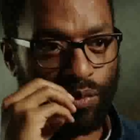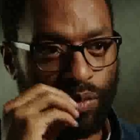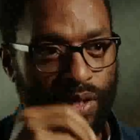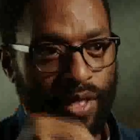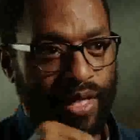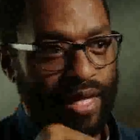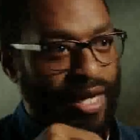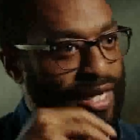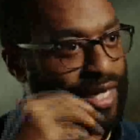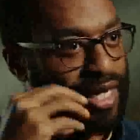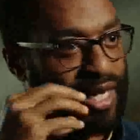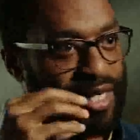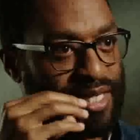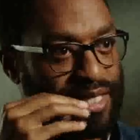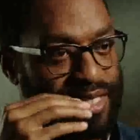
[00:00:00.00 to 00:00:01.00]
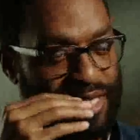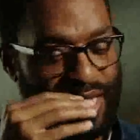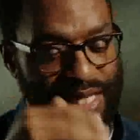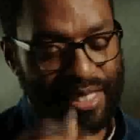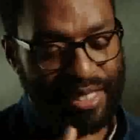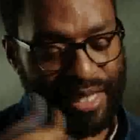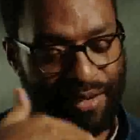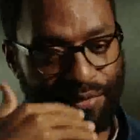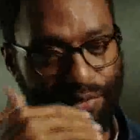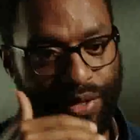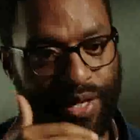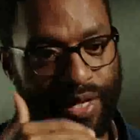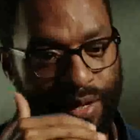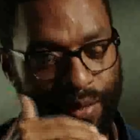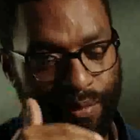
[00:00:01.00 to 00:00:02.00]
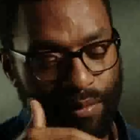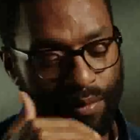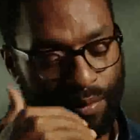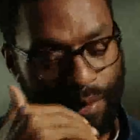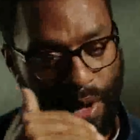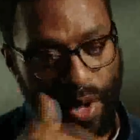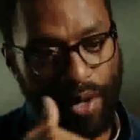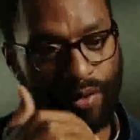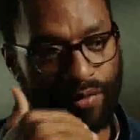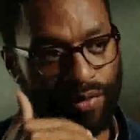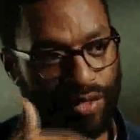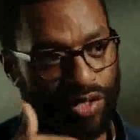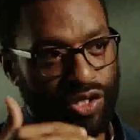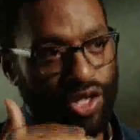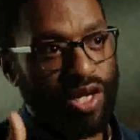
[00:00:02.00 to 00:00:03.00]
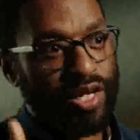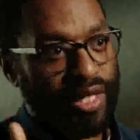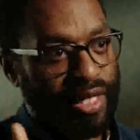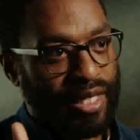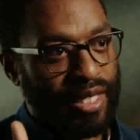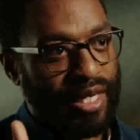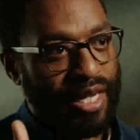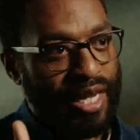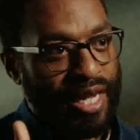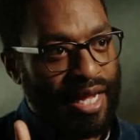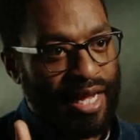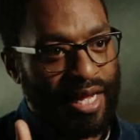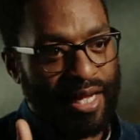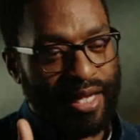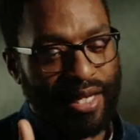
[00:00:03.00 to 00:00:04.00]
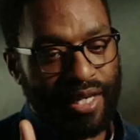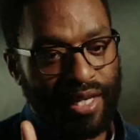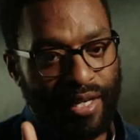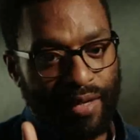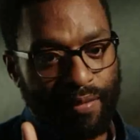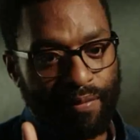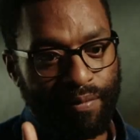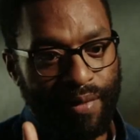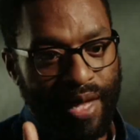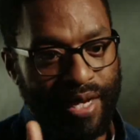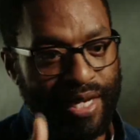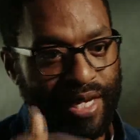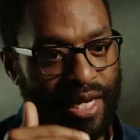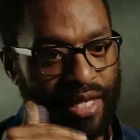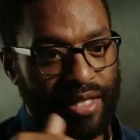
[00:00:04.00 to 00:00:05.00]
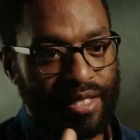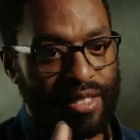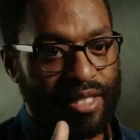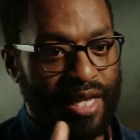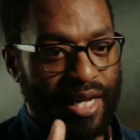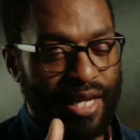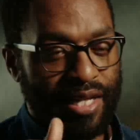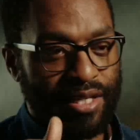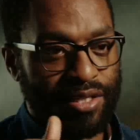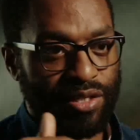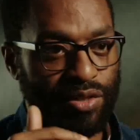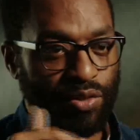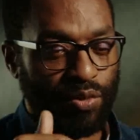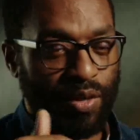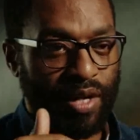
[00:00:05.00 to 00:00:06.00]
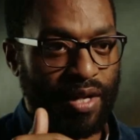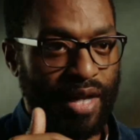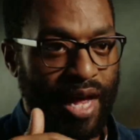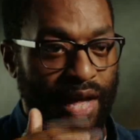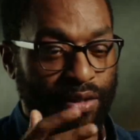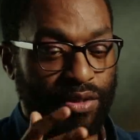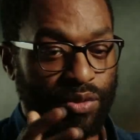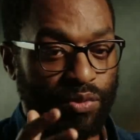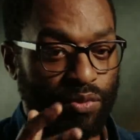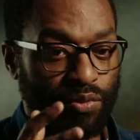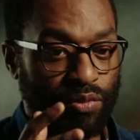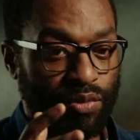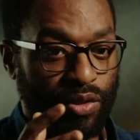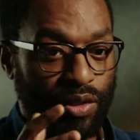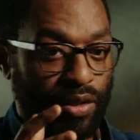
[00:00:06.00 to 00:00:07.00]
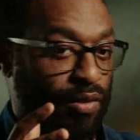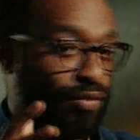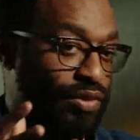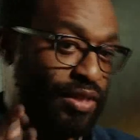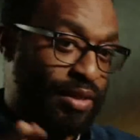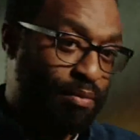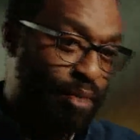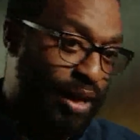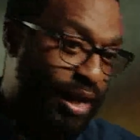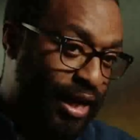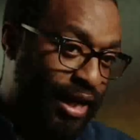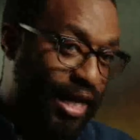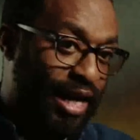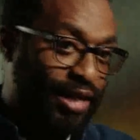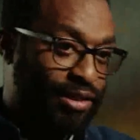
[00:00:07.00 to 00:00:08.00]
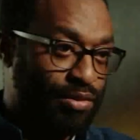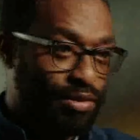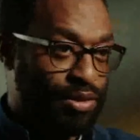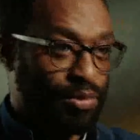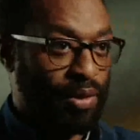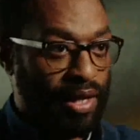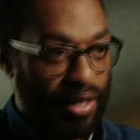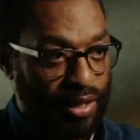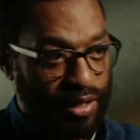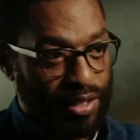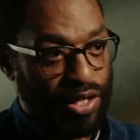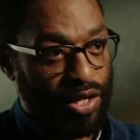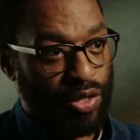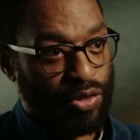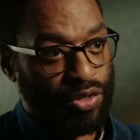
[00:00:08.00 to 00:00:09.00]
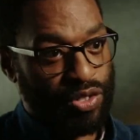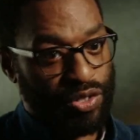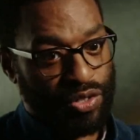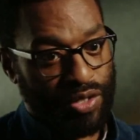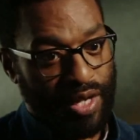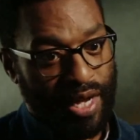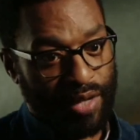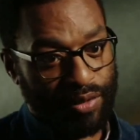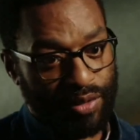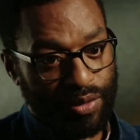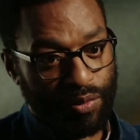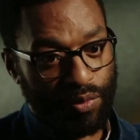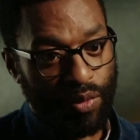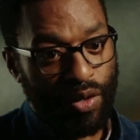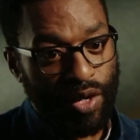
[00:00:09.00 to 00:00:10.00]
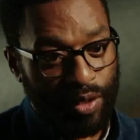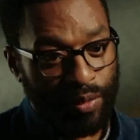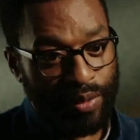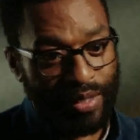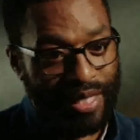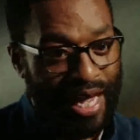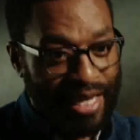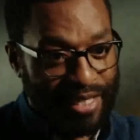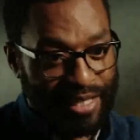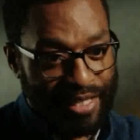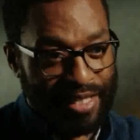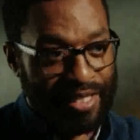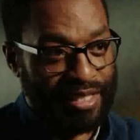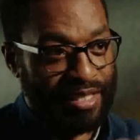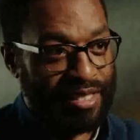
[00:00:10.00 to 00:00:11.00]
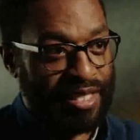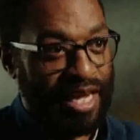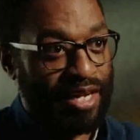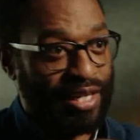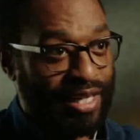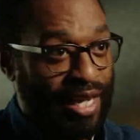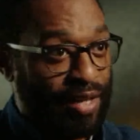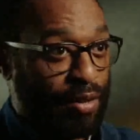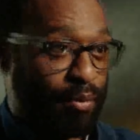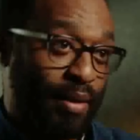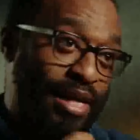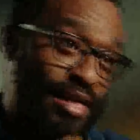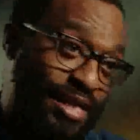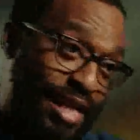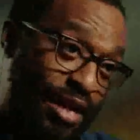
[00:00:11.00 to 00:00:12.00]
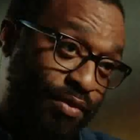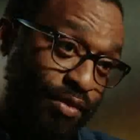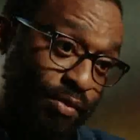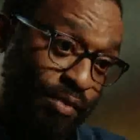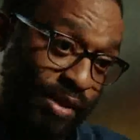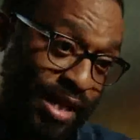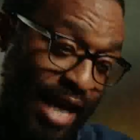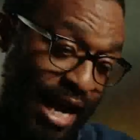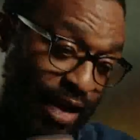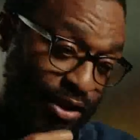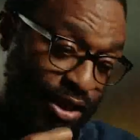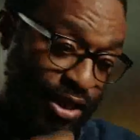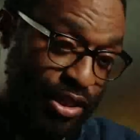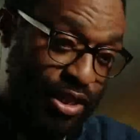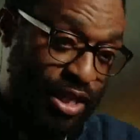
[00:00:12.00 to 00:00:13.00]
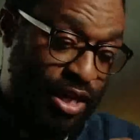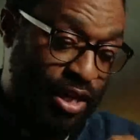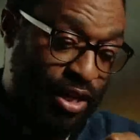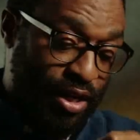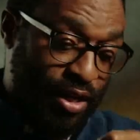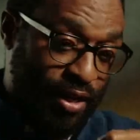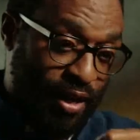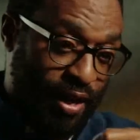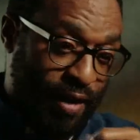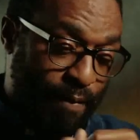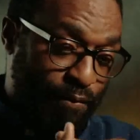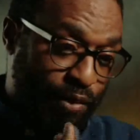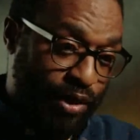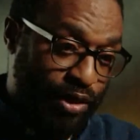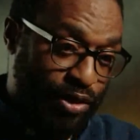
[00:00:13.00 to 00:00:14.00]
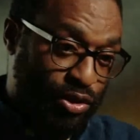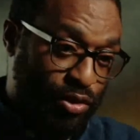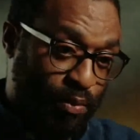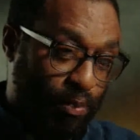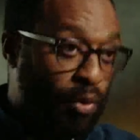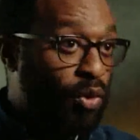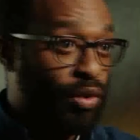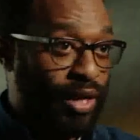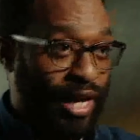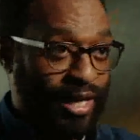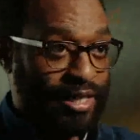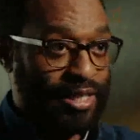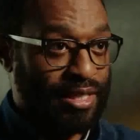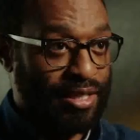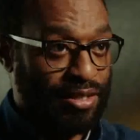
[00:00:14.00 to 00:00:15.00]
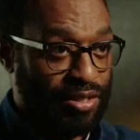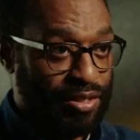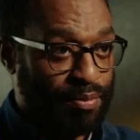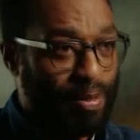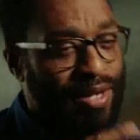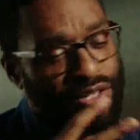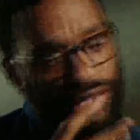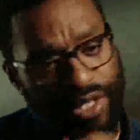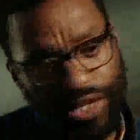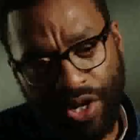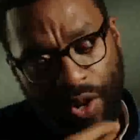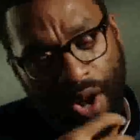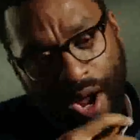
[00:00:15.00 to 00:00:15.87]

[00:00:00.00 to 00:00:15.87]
working, and he understands every part of the journey, and he understands as well how to, obviously being an actor as well, just how to work with actors and how to get the best out of them, and how to really support actors, especially